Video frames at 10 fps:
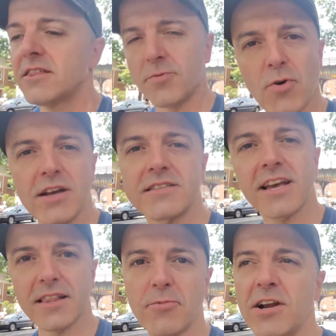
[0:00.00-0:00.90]
the Brian
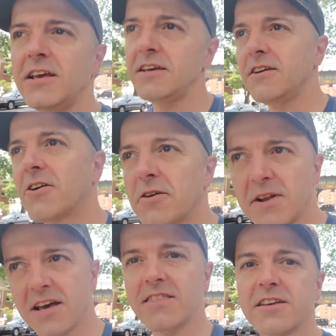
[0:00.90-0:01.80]
Scalabrine argument,
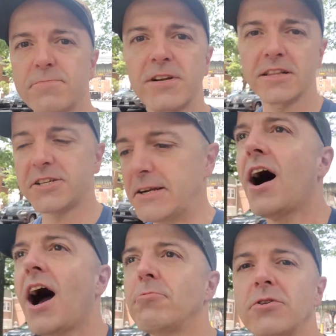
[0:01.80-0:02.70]
I think, is pretty legit.
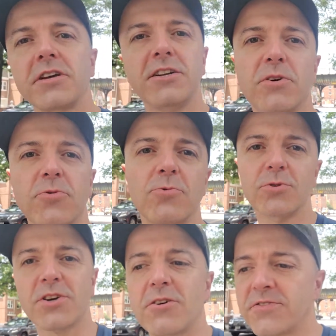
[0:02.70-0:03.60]
will look into what the rules
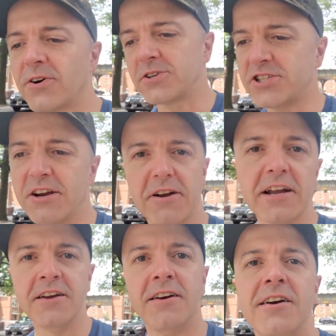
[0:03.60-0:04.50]
are as far as sharing
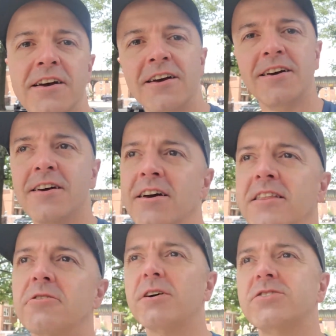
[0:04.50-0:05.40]
the
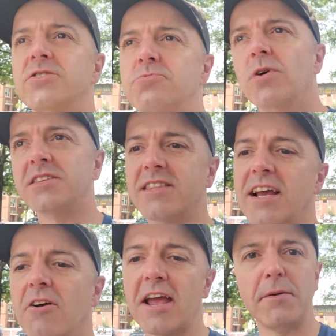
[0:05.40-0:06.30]
questions once they
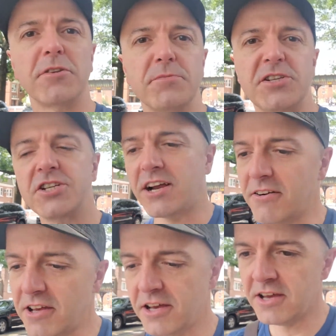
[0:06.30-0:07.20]
are able to be shared.
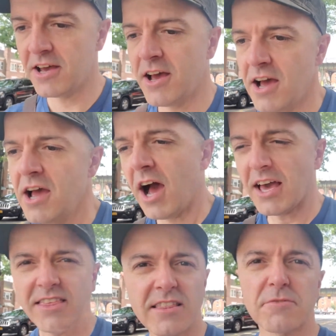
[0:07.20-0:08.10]
I
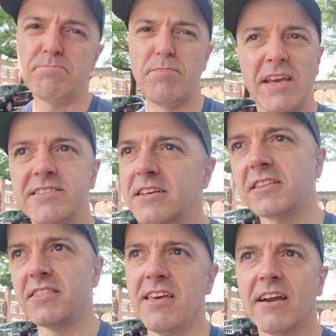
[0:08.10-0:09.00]
think they're basically
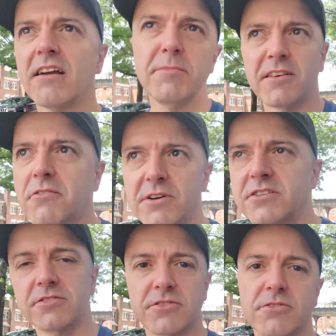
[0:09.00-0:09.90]
there. I mean, the
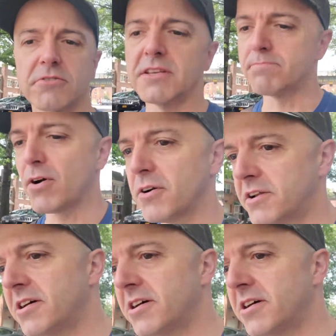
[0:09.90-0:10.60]
questions are certainly burned.